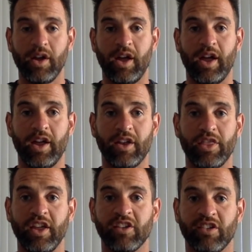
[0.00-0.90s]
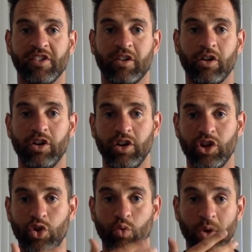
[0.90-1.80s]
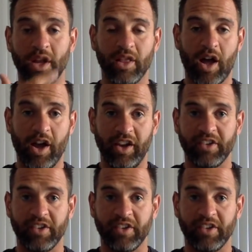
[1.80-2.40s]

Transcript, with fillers: and things are starting to realign.